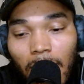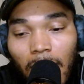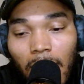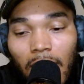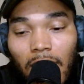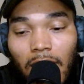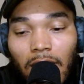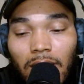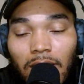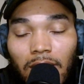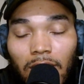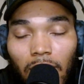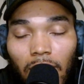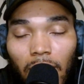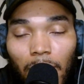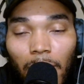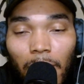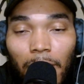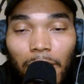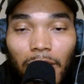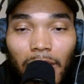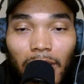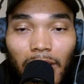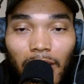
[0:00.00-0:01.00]
So I'm gonna
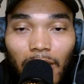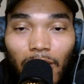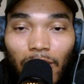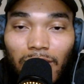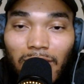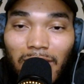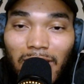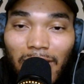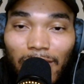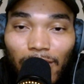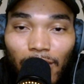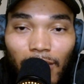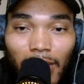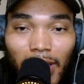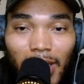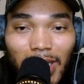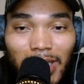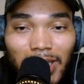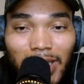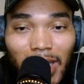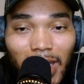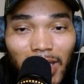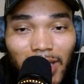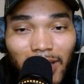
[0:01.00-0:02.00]
put those giveaways
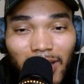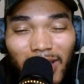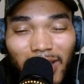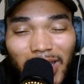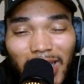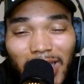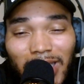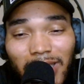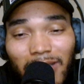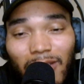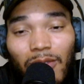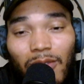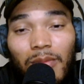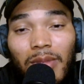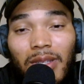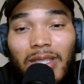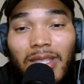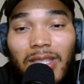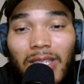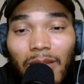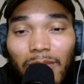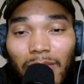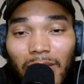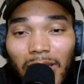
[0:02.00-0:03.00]
out there. That's gonna be
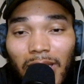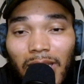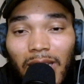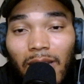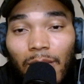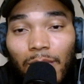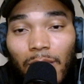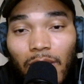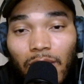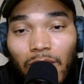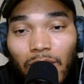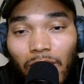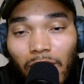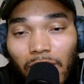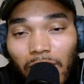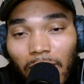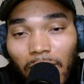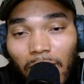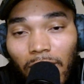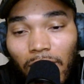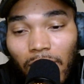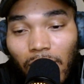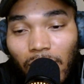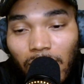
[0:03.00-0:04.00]
something that I'm gonna do in the
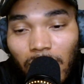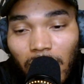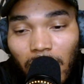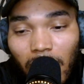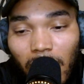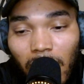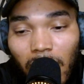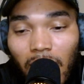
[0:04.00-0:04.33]
future.